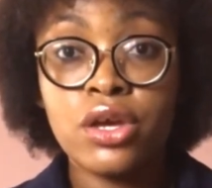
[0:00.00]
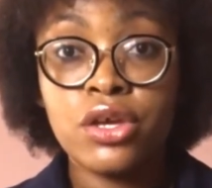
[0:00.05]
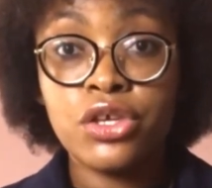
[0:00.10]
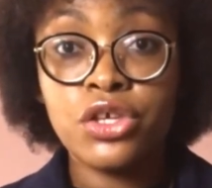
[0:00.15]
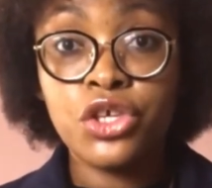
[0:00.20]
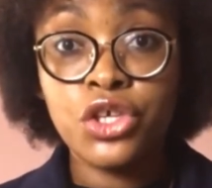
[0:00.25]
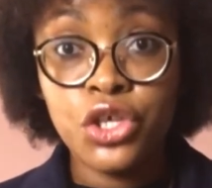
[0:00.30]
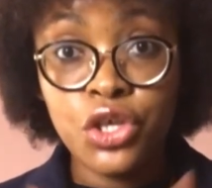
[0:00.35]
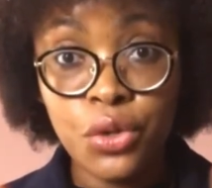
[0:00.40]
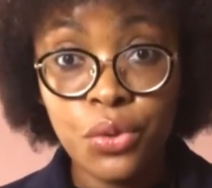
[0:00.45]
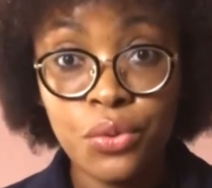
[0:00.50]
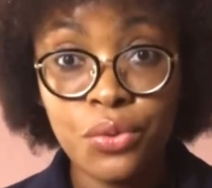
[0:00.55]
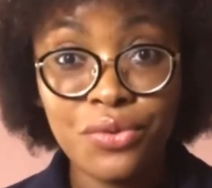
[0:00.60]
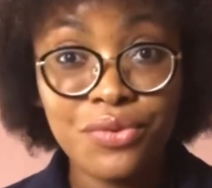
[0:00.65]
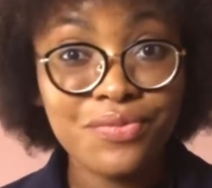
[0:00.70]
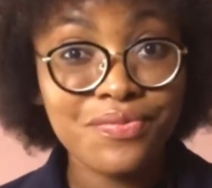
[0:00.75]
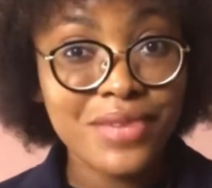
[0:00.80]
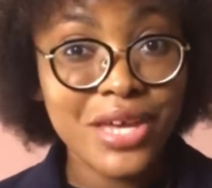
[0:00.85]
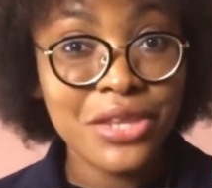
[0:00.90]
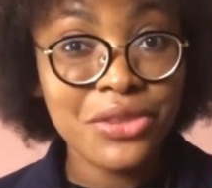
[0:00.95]

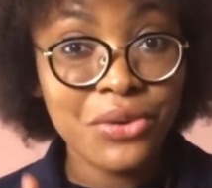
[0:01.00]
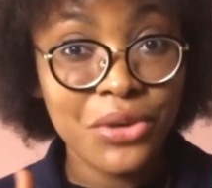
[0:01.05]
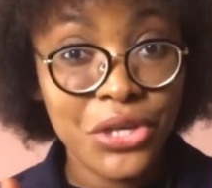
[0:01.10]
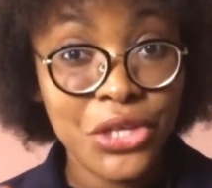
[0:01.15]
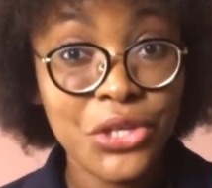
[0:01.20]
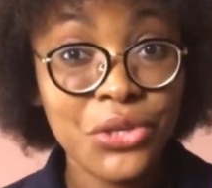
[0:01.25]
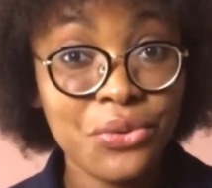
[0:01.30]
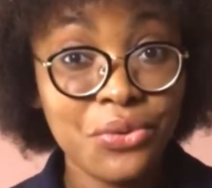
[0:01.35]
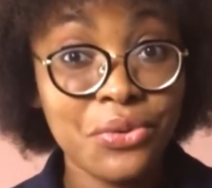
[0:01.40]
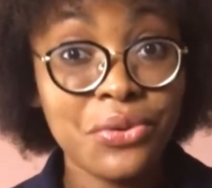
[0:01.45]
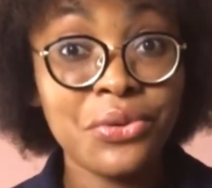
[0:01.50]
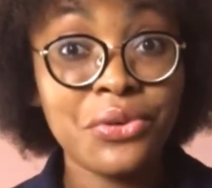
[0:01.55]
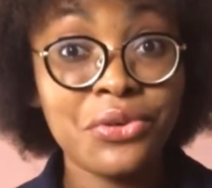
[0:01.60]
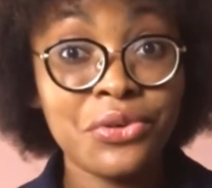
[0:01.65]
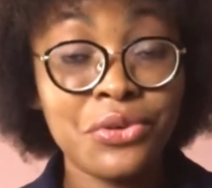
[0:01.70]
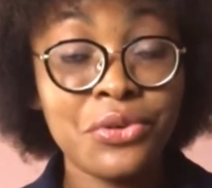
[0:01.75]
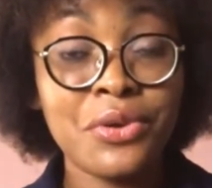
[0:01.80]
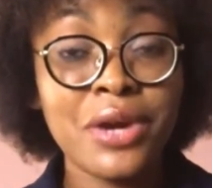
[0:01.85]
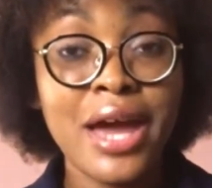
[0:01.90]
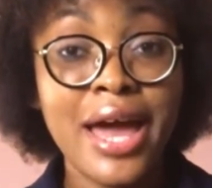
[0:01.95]
I know
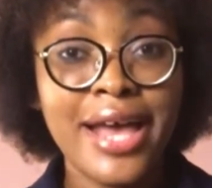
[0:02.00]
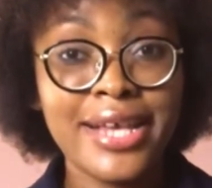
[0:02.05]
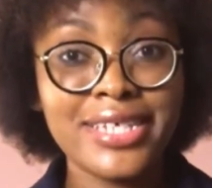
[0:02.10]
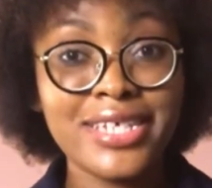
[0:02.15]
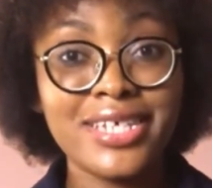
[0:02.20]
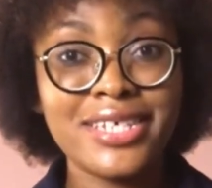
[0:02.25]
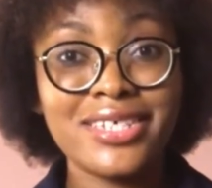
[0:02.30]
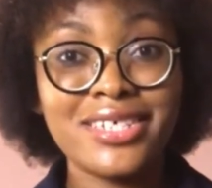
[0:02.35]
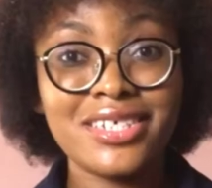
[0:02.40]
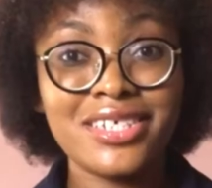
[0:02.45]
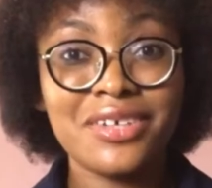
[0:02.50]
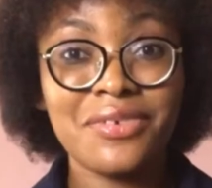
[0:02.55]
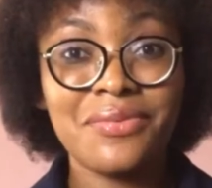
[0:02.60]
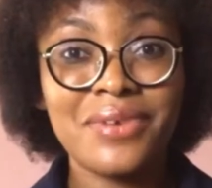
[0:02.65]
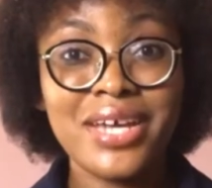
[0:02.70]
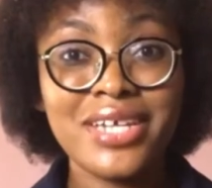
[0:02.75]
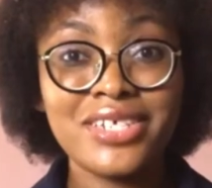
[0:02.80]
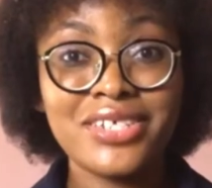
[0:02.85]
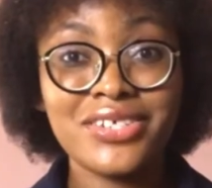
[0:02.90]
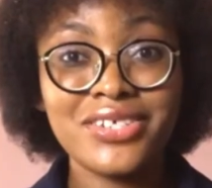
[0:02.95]
you are asking such a
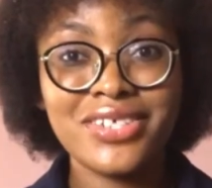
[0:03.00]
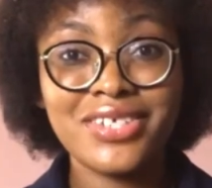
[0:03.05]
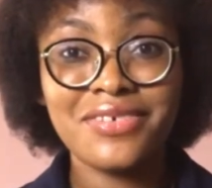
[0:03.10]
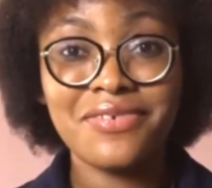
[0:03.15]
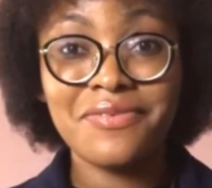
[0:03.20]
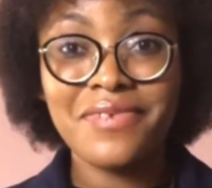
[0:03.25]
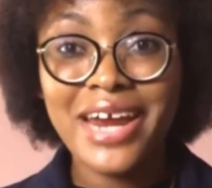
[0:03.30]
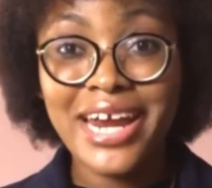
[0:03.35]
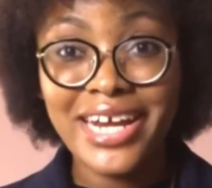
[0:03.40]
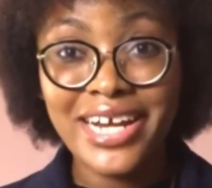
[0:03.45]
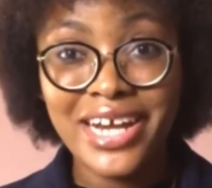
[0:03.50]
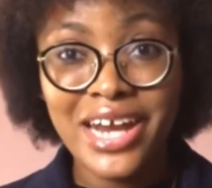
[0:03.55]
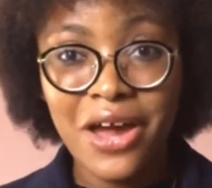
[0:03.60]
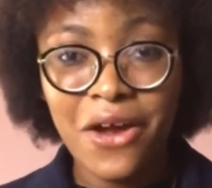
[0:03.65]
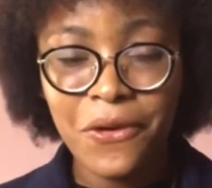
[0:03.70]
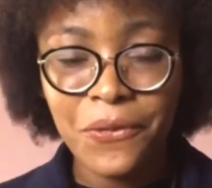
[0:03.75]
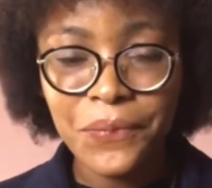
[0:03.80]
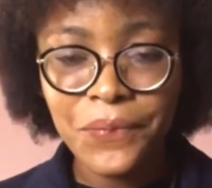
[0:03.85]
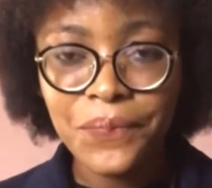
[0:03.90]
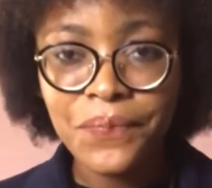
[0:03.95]
question right now.
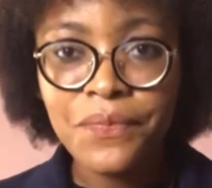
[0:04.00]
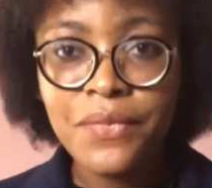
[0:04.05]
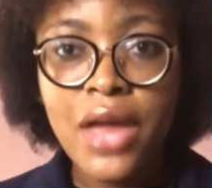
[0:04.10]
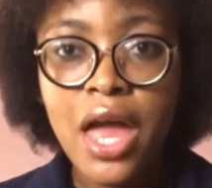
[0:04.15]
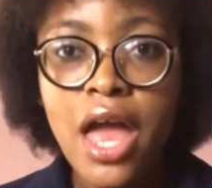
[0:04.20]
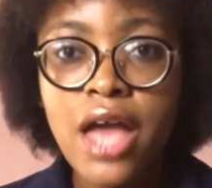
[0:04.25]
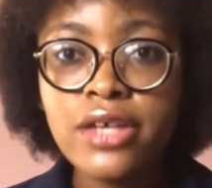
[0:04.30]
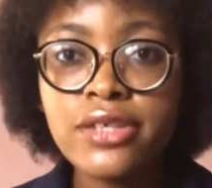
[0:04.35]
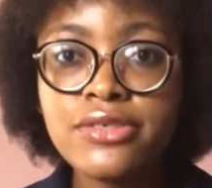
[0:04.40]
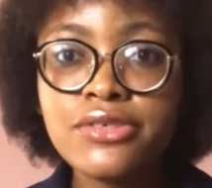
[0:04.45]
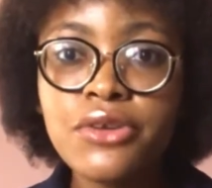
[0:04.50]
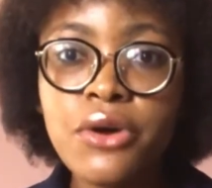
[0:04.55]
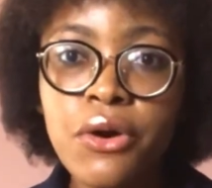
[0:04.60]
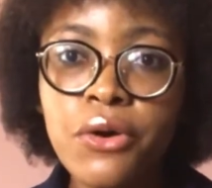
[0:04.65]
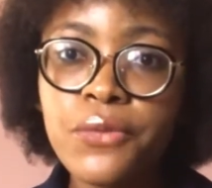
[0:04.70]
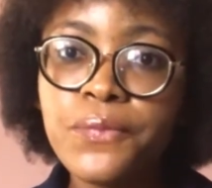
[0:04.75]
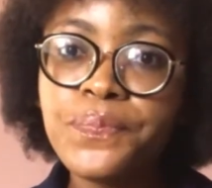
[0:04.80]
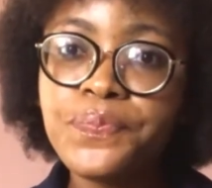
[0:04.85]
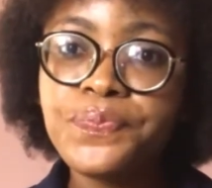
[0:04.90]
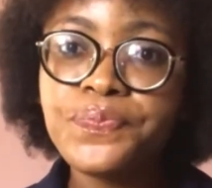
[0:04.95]

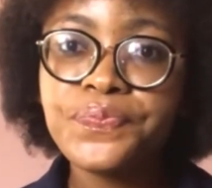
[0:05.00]
So,